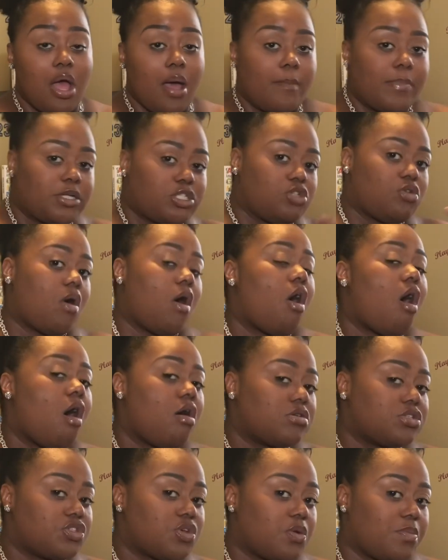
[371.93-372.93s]
but you
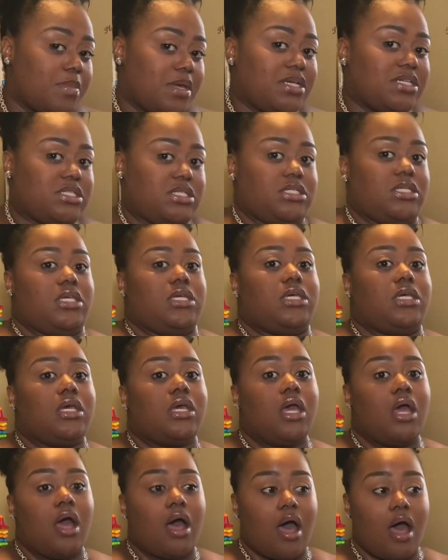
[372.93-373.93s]
also may see
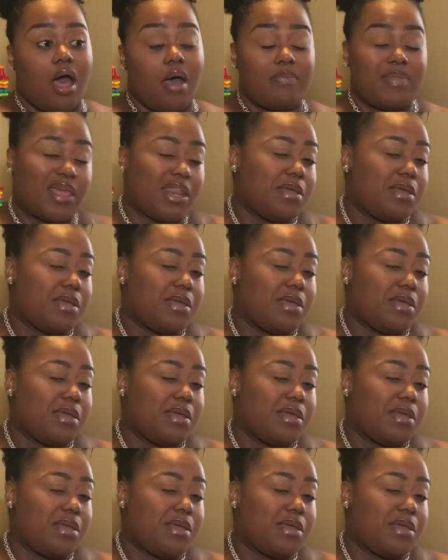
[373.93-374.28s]
that